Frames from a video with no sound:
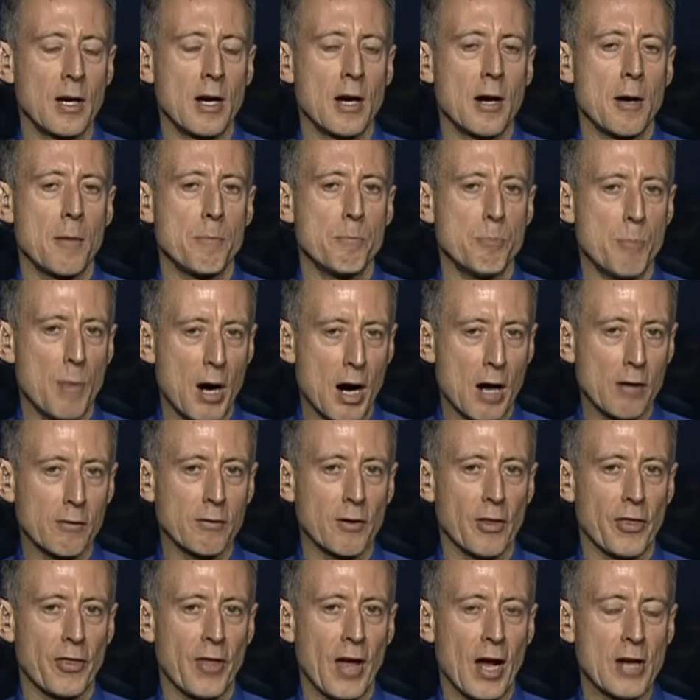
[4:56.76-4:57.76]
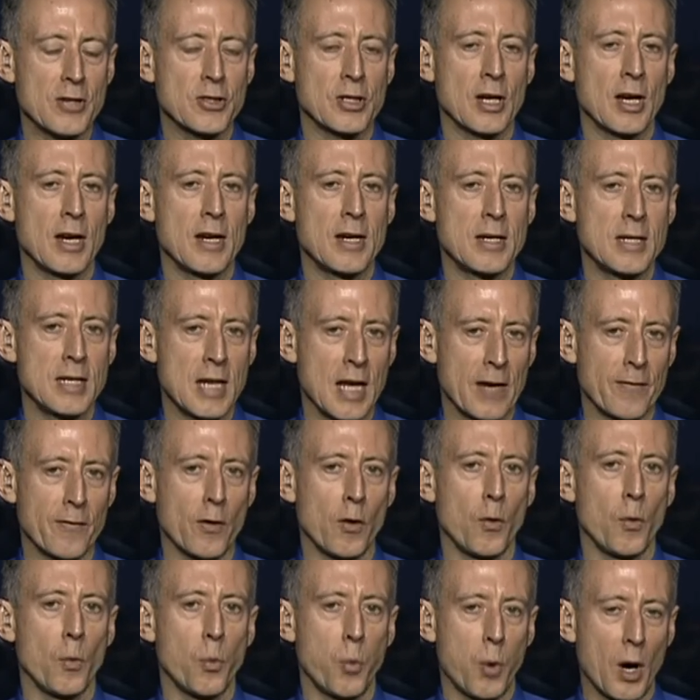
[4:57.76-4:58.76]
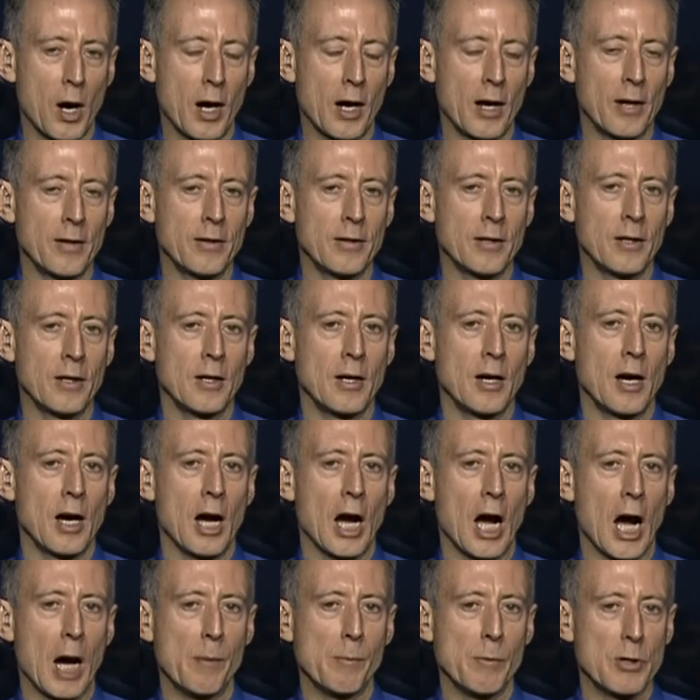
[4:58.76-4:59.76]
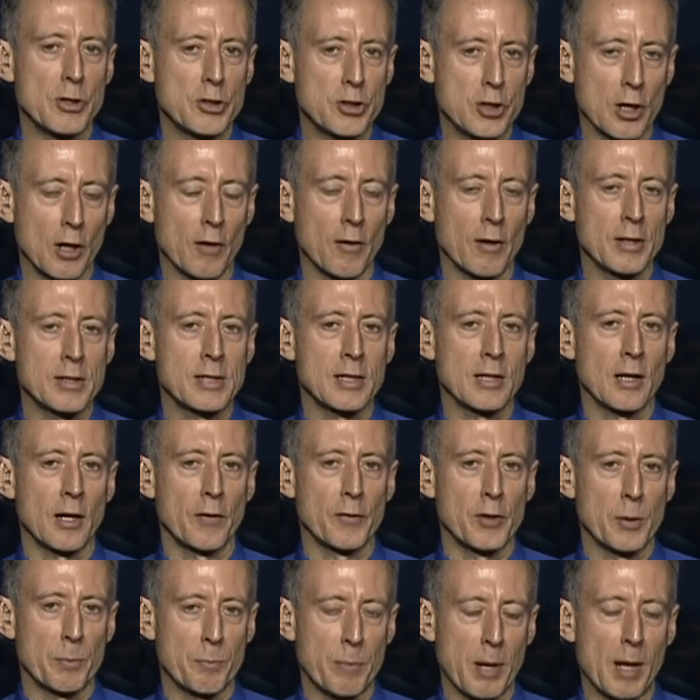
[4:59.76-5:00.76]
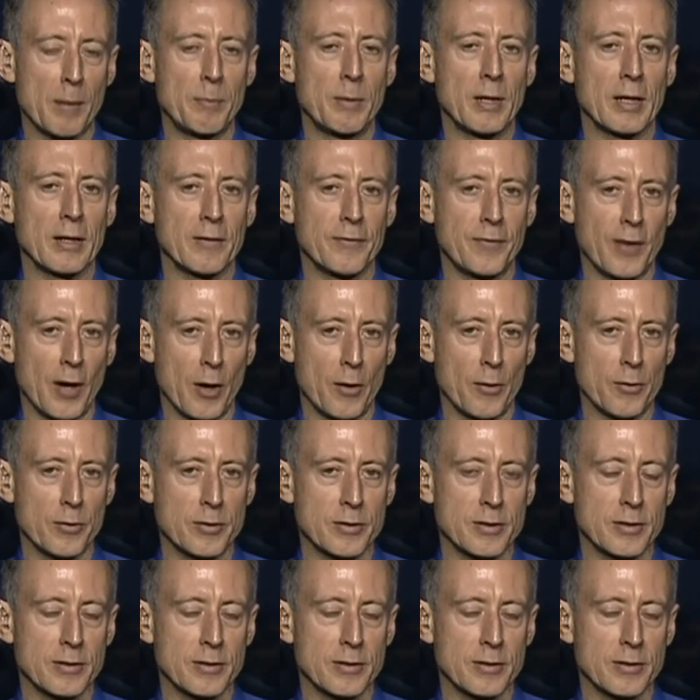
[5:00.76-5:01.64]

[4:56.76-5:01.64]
Margaret Thatcher never won a majority of the public vote.